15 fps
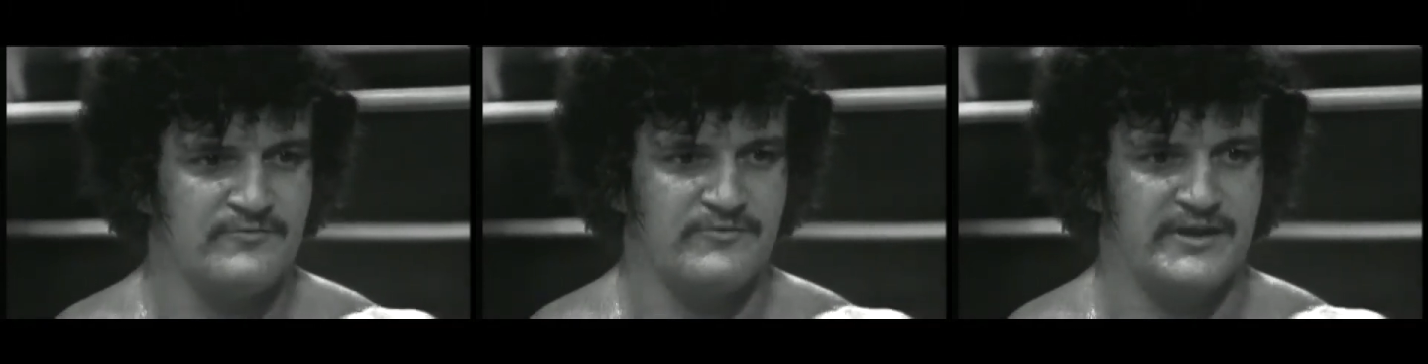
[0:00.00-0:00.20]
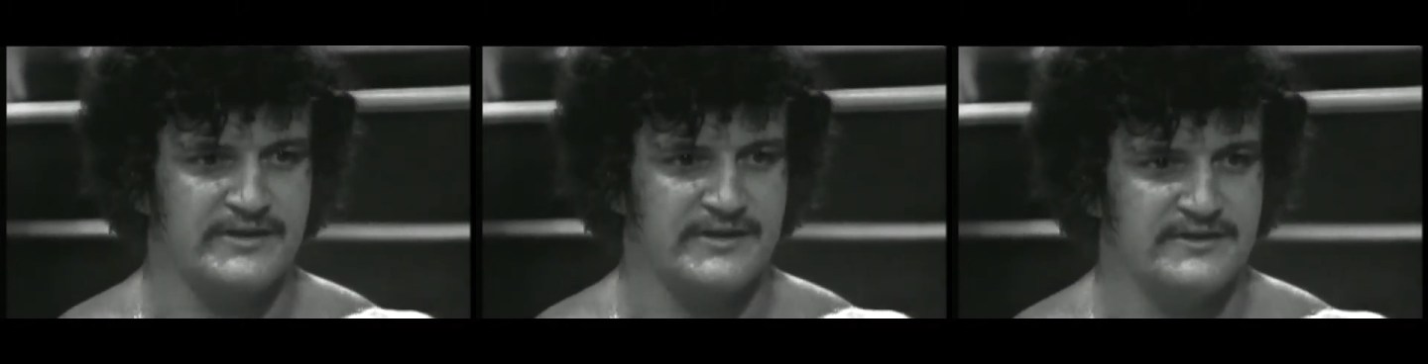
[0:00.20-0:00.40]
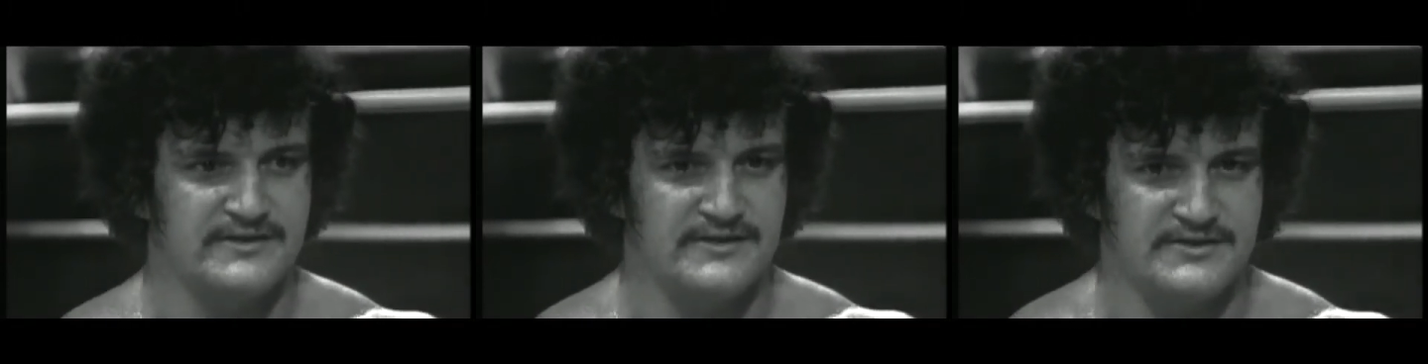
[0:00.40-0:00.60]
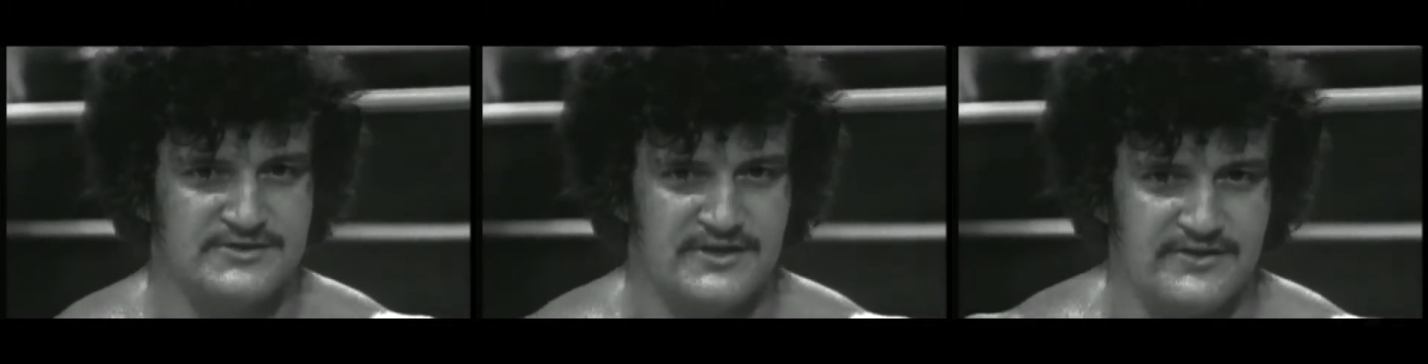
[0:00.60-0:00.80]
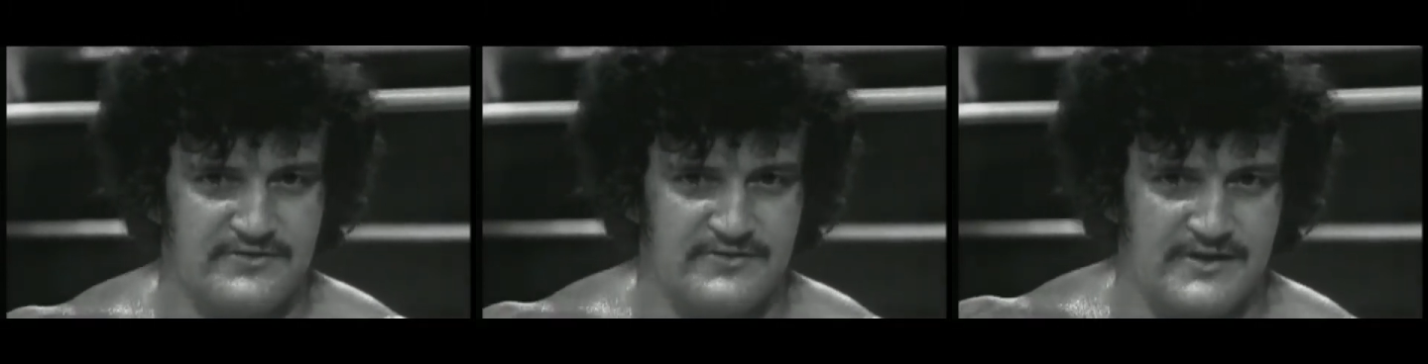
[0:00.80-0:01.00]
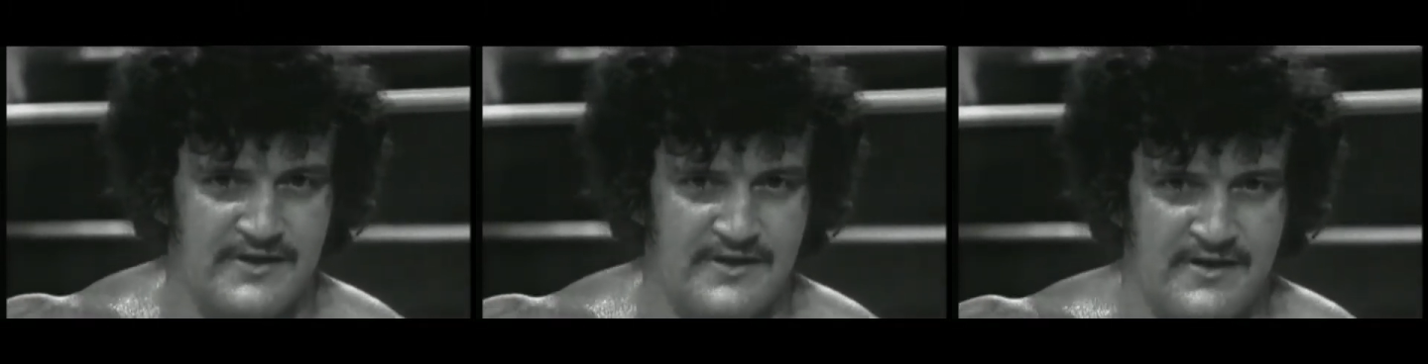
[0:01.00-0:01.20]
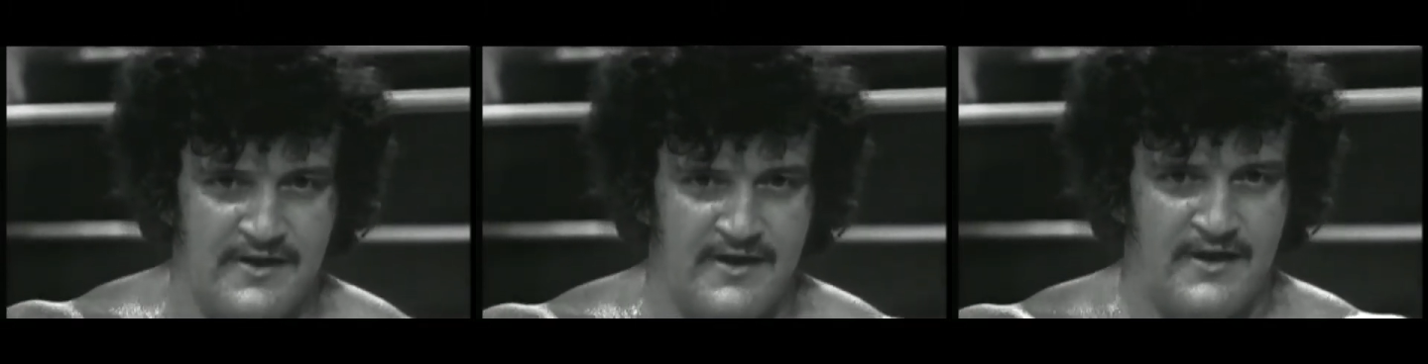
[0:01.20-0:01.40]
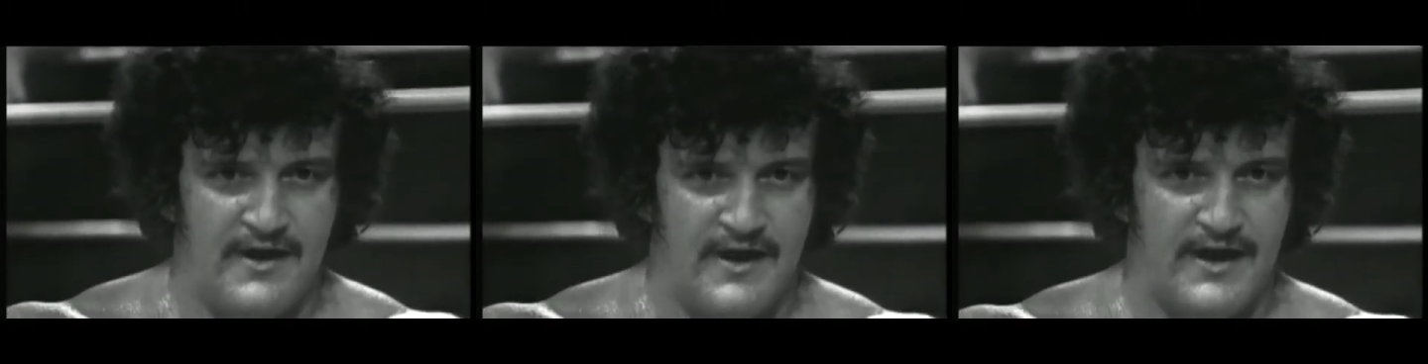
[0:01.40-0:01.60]
running into each other, and
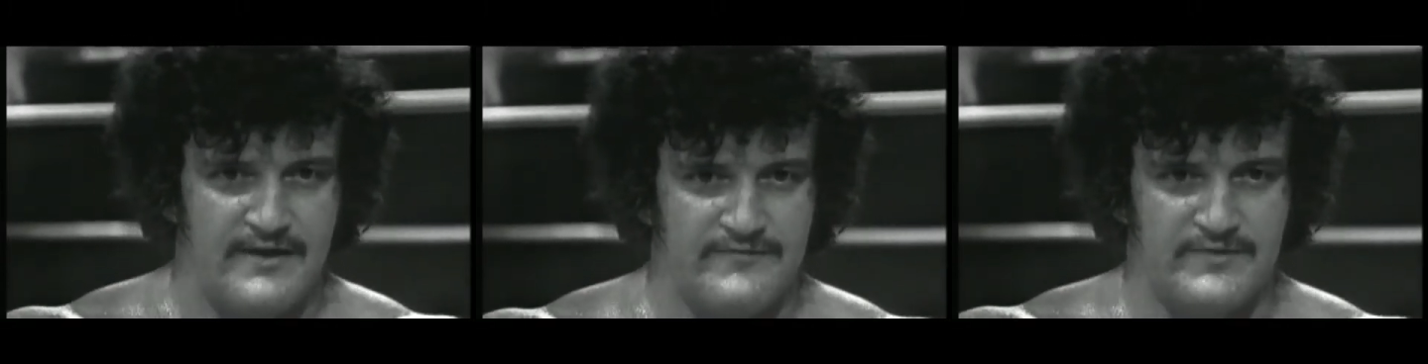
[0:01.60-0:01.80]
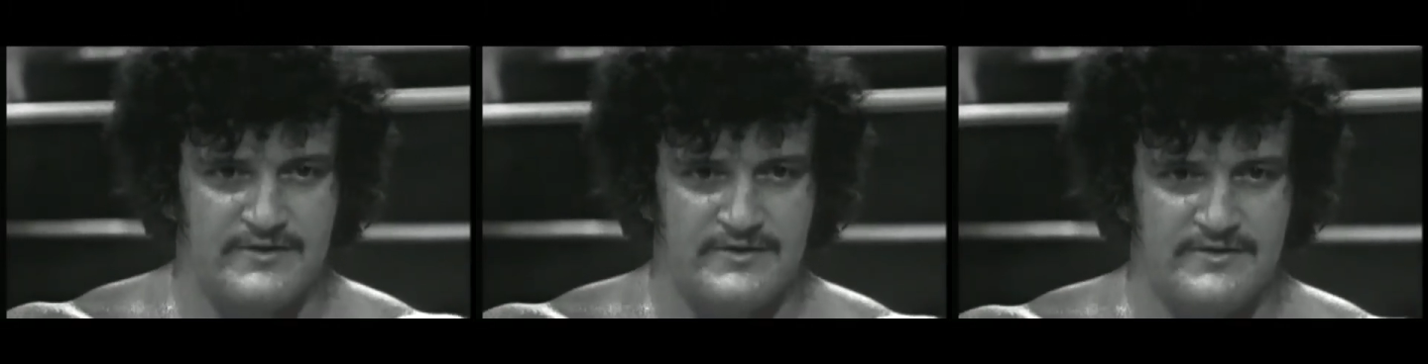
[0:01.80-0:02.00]
I have a